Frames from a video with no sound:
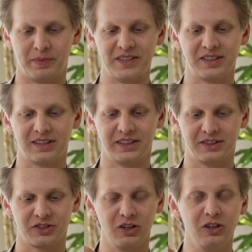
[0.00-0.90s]

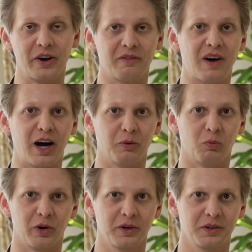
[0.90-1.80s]
Basically, it's a lot of hard
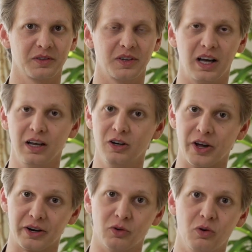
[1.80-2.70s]
work, a
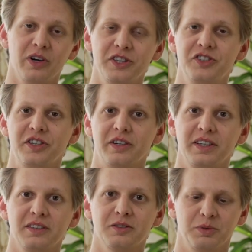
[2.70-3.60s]
lot of
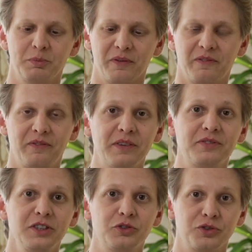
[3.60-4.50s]
over-engineering. We put
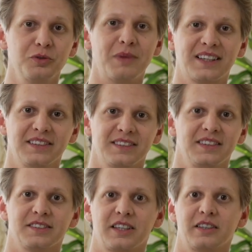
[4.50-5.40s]
52 magnets
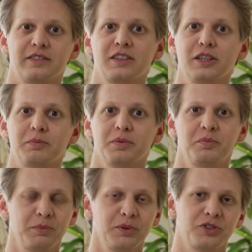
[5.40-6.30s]
inside of KLIP.
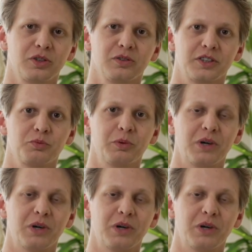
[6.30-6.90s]
People told us